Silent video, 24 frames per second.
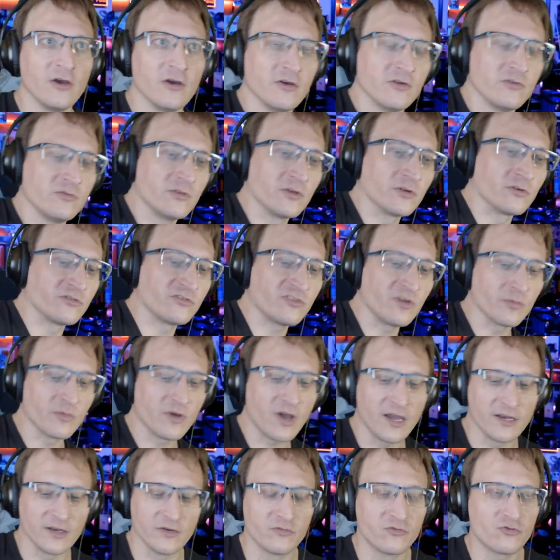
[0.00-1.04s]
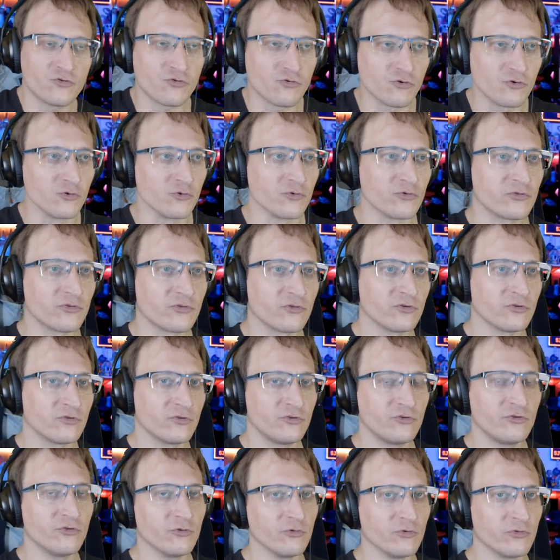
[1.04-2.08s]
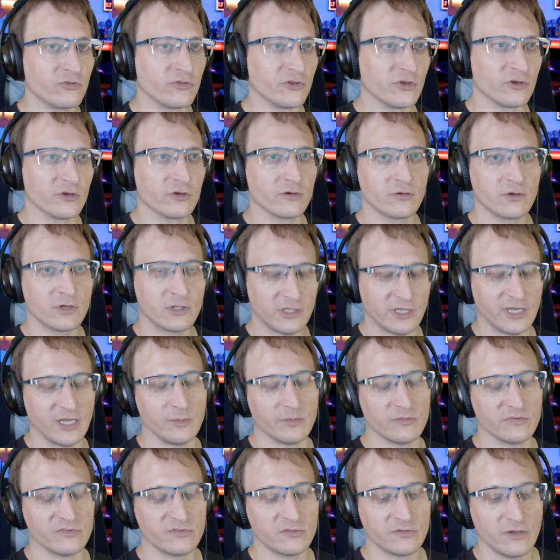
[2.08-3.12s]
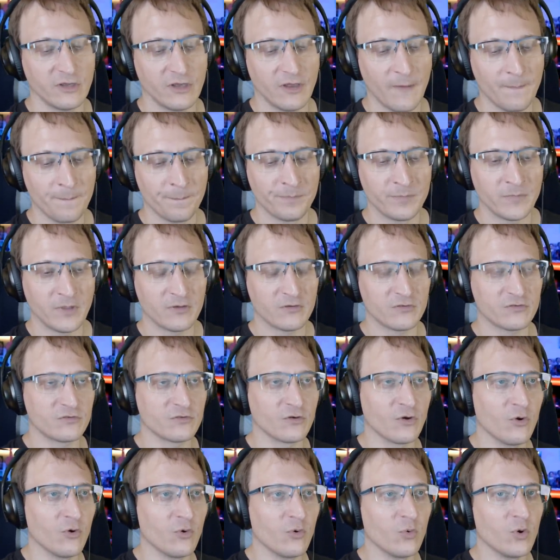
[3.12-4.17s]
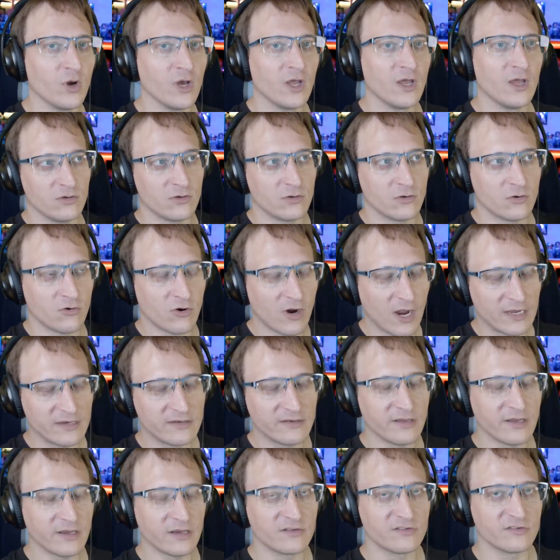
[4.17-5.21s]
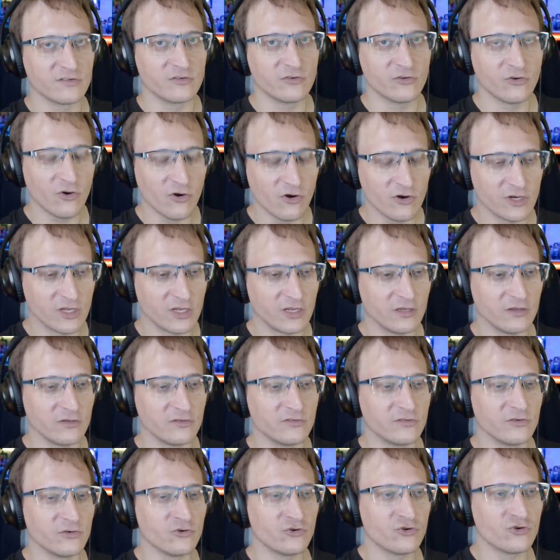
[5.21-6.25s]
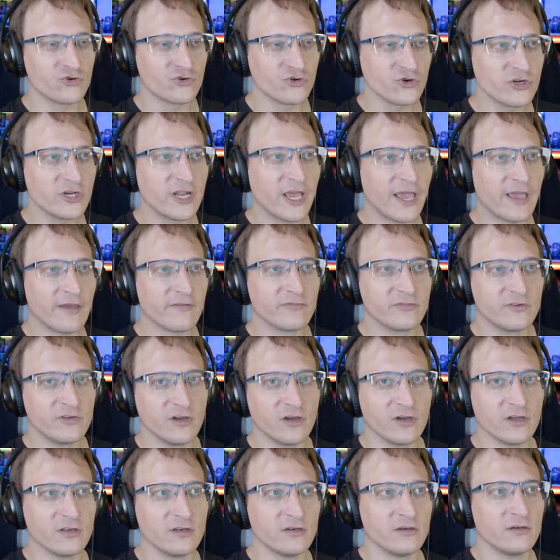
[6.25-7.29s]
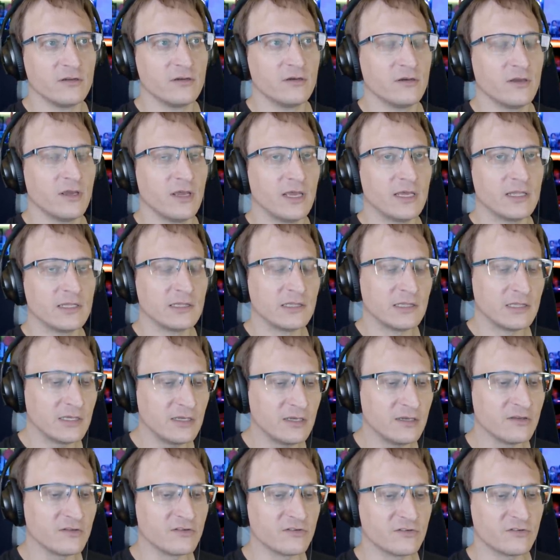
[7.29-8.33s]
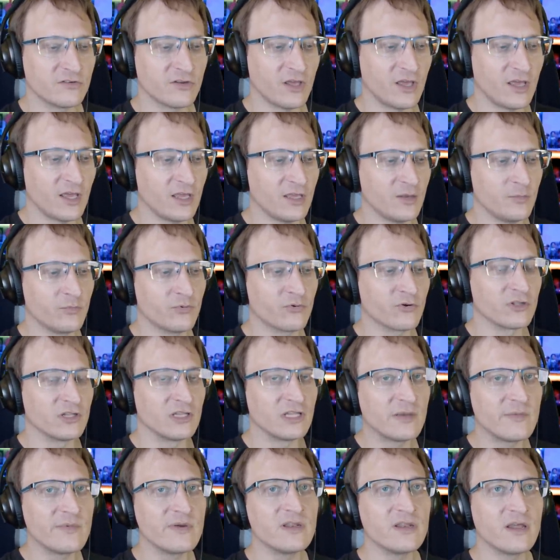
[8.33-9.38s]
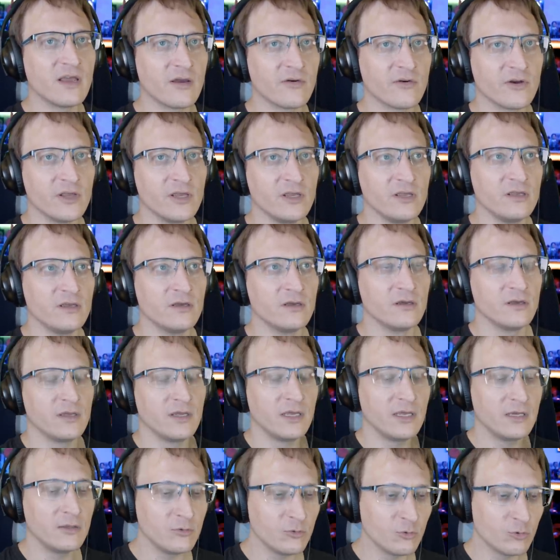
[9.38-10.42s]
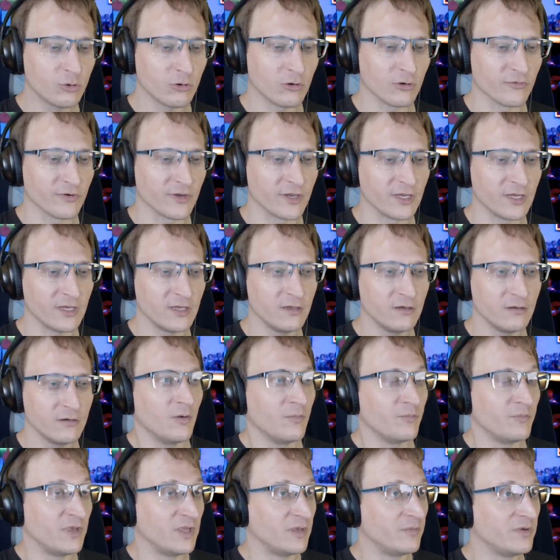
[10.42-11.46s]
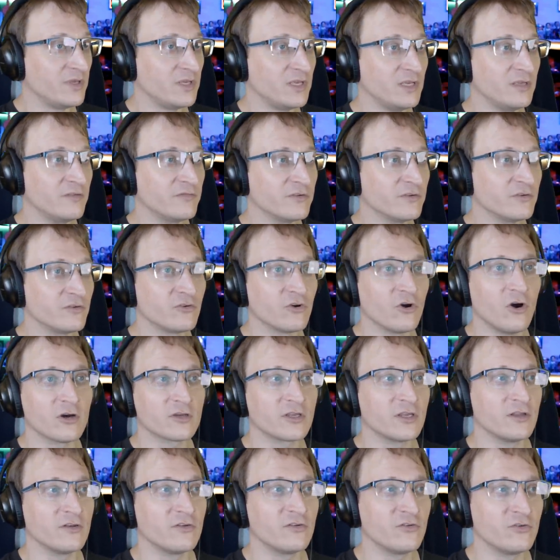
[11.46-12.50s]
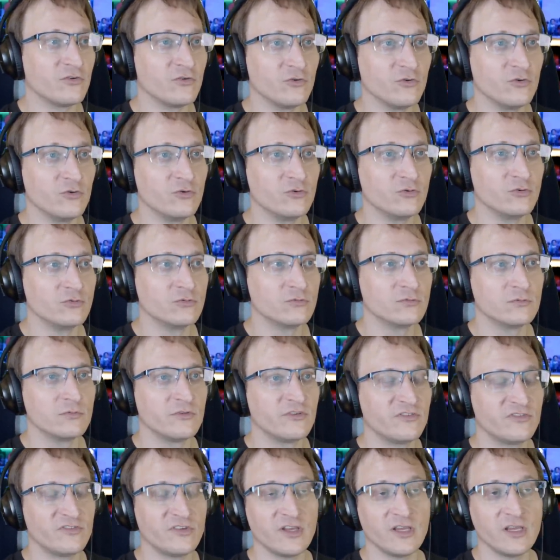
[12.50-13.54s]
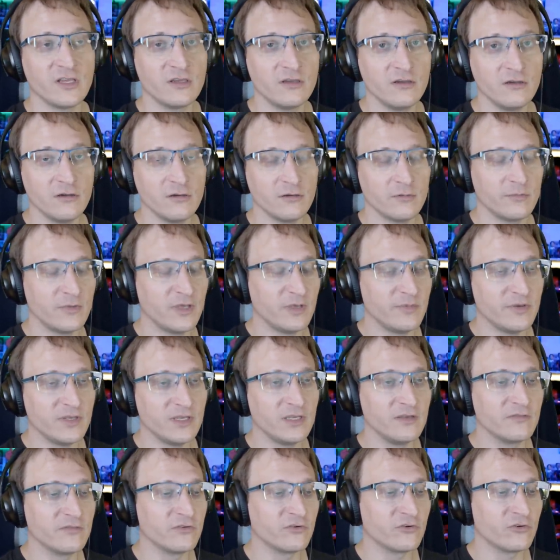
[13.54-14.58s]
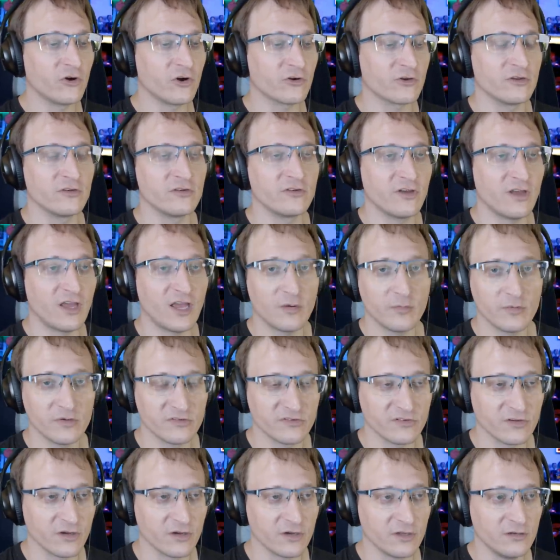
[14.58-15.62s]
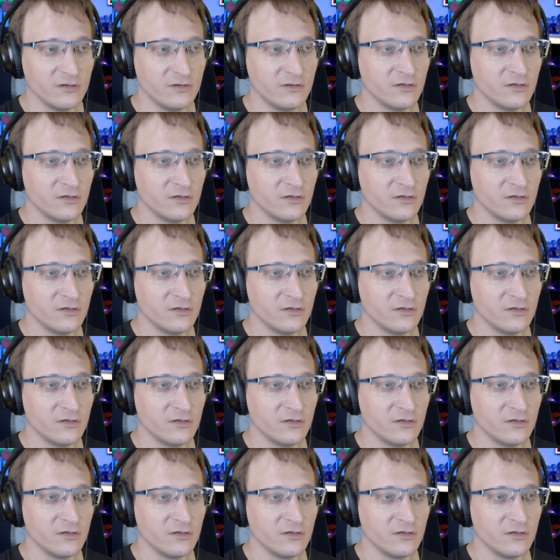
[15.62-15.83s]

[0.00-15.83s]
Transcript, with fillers: there's some kind of truth to the claims. So Crytek's attorneys should have done at least a preliminary inquiry, maybe even talking to CIG, maybe even talking to Amazon,